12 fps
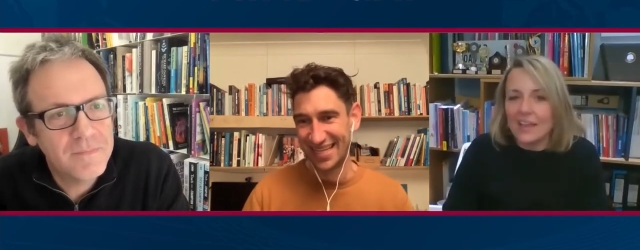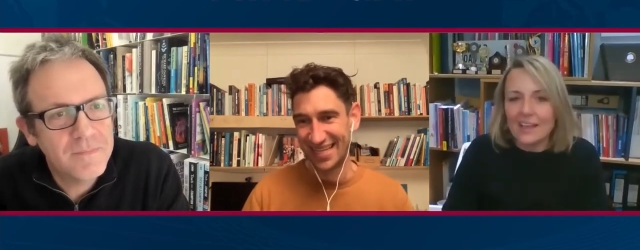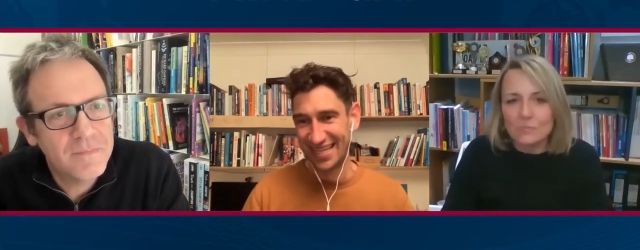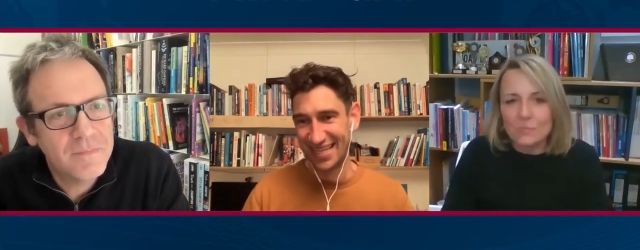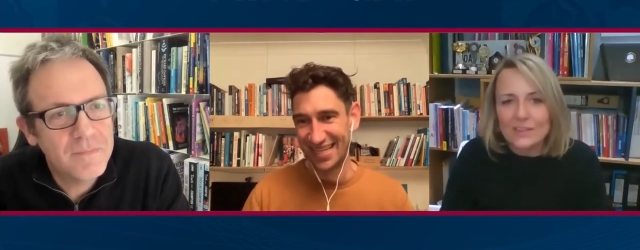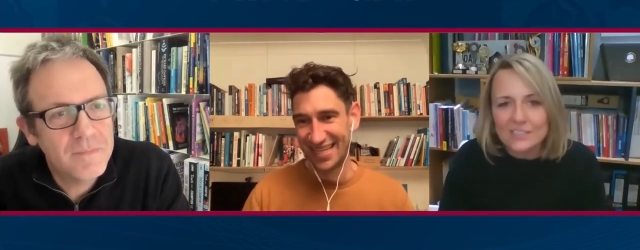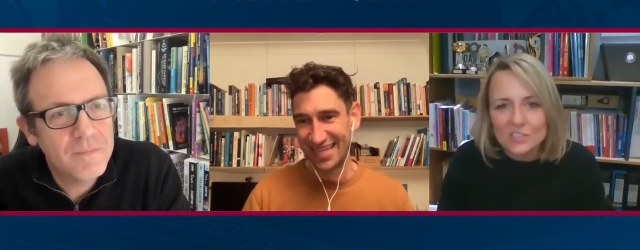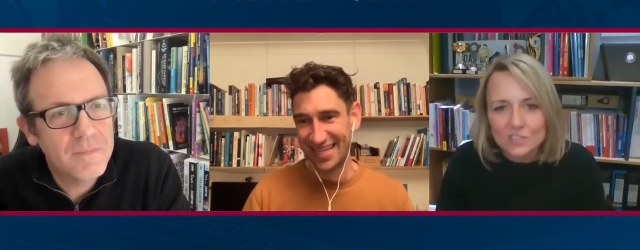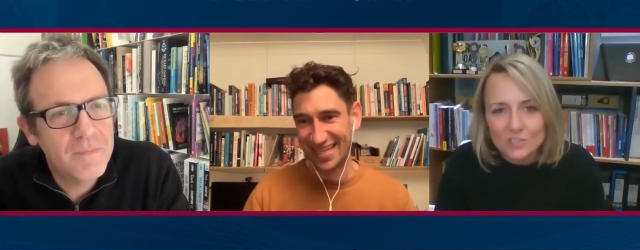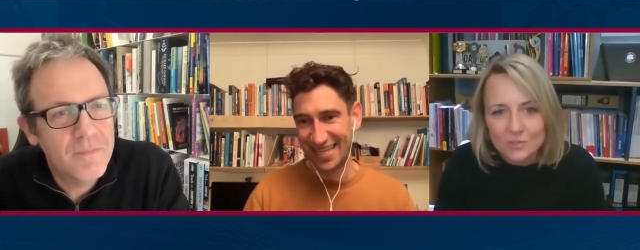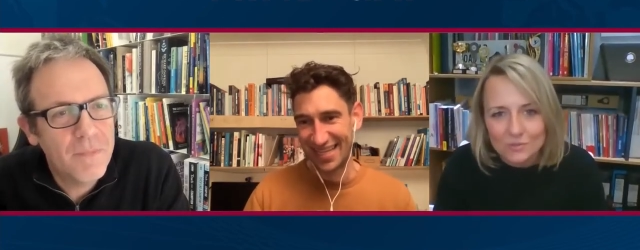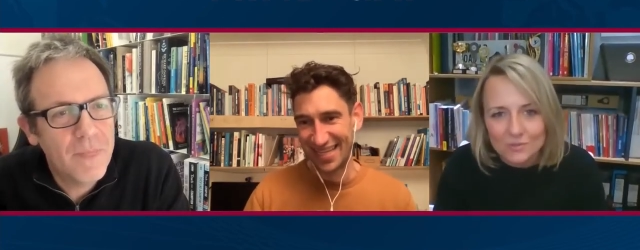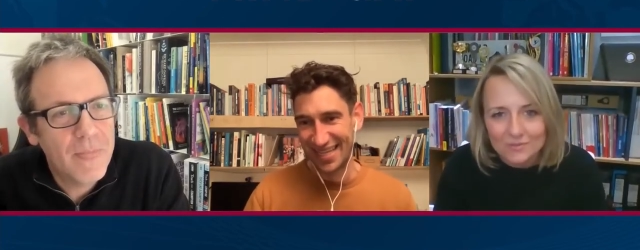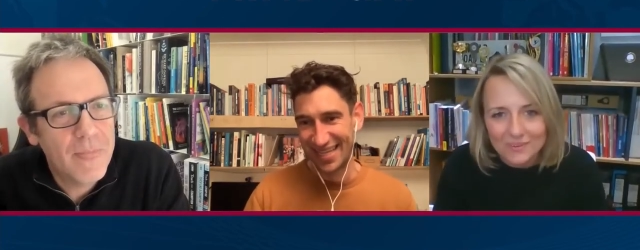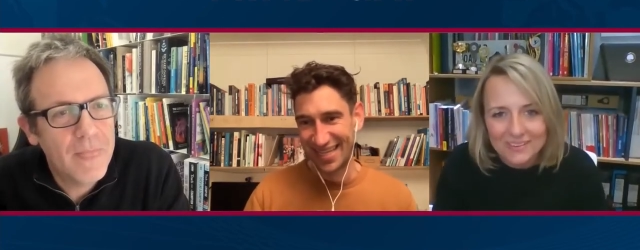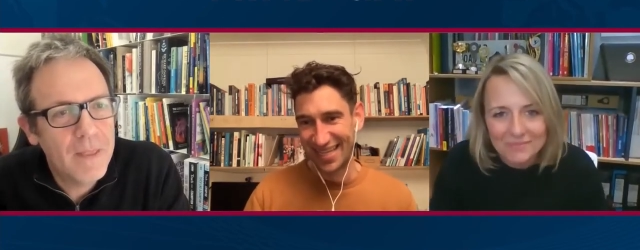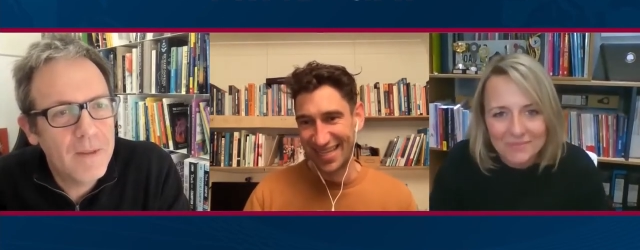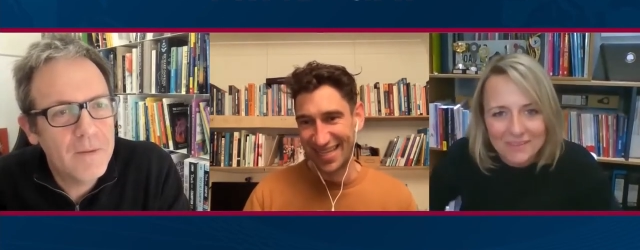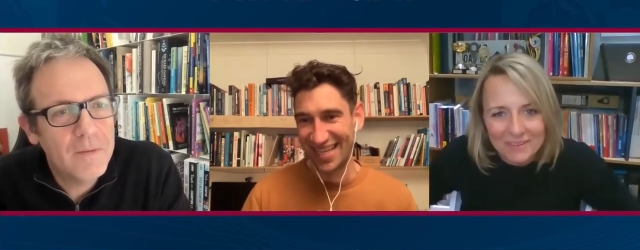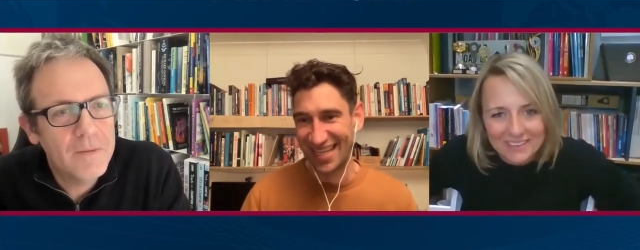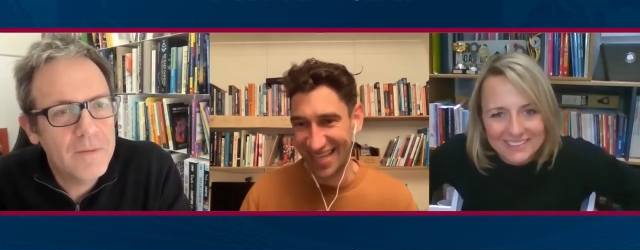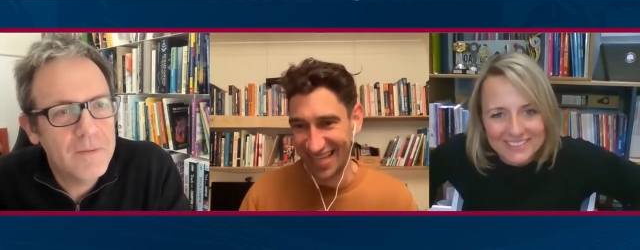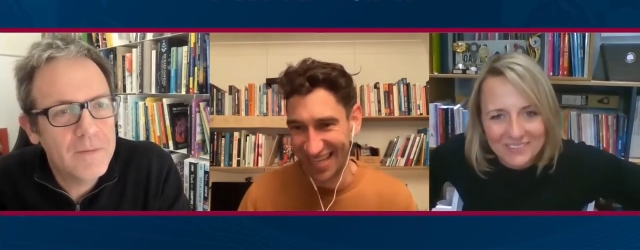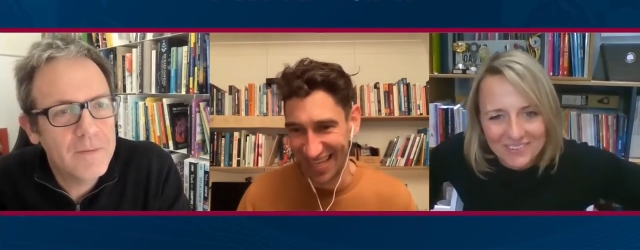Speaker 1: Yeah, where's his shoes?
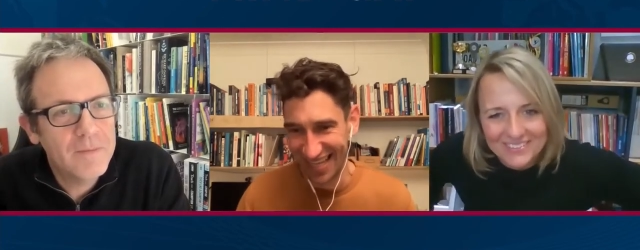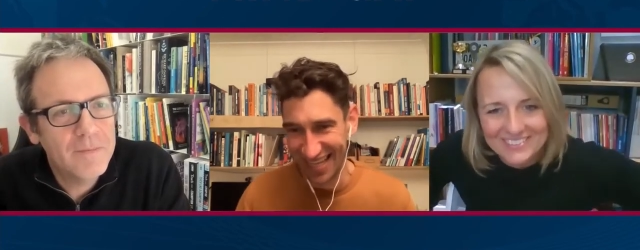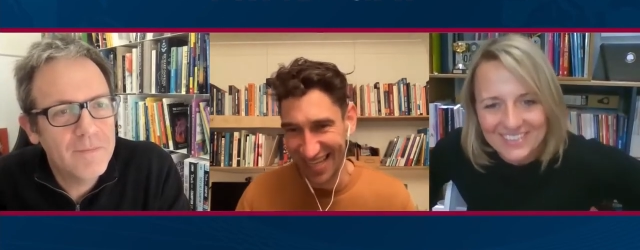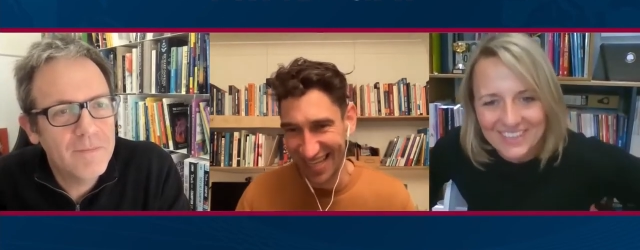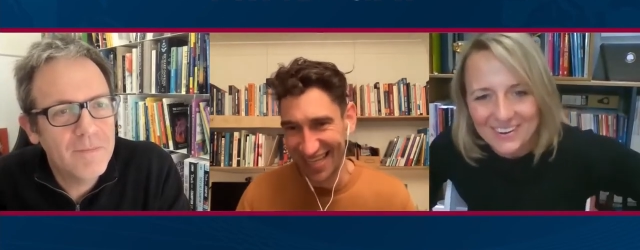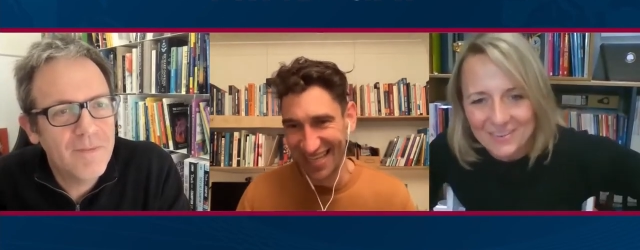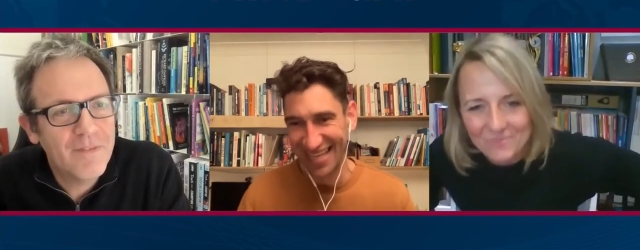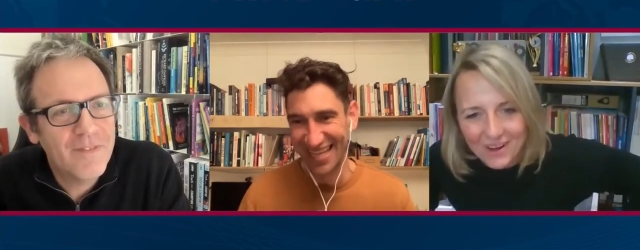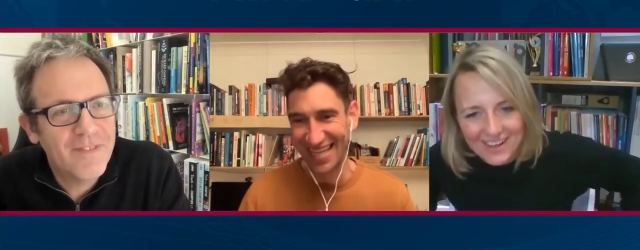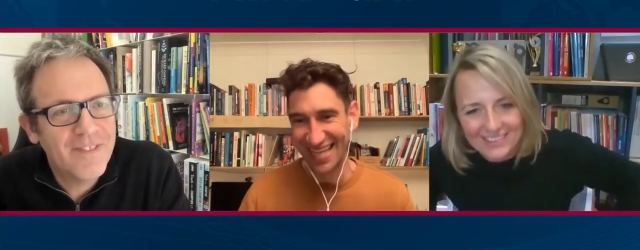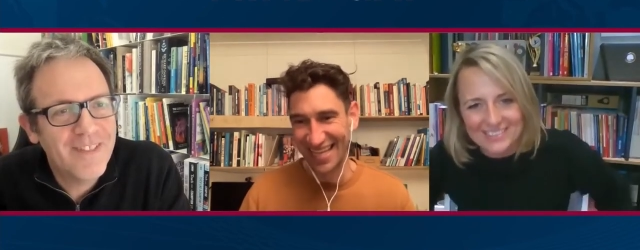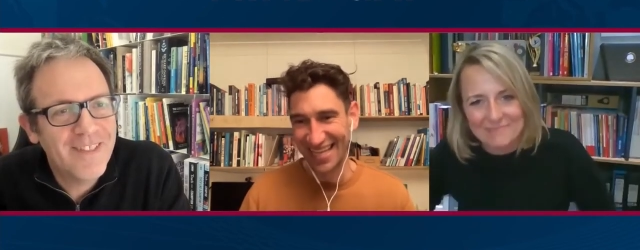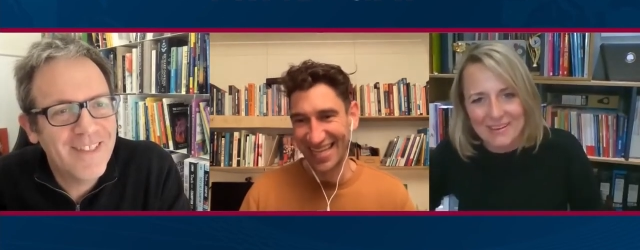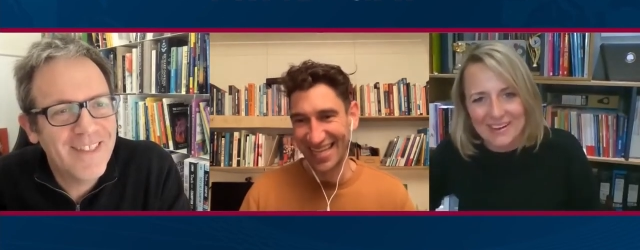What's going on? Why has